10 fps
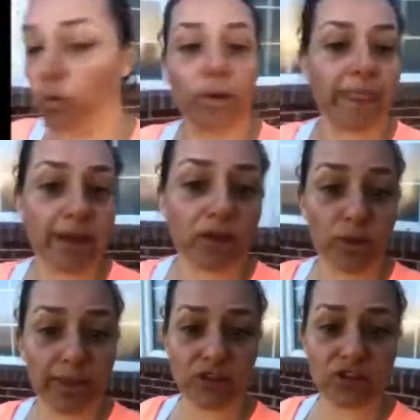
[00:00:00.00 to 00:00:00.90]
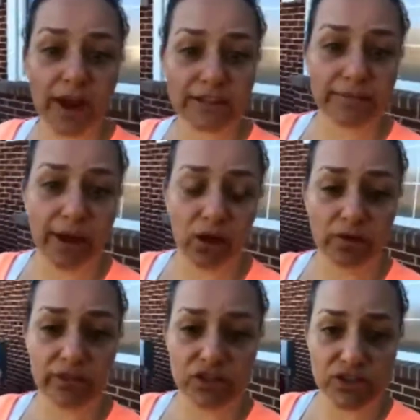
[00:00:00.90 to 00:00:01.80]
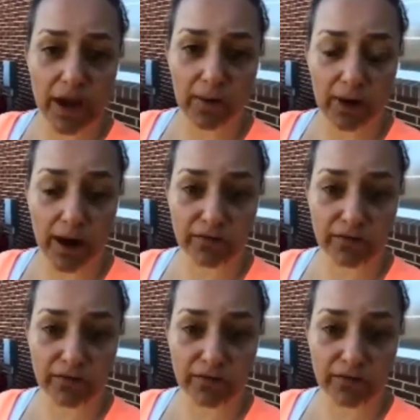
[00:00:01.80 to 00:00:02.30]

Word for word: oh when they when they dragged him out of the shower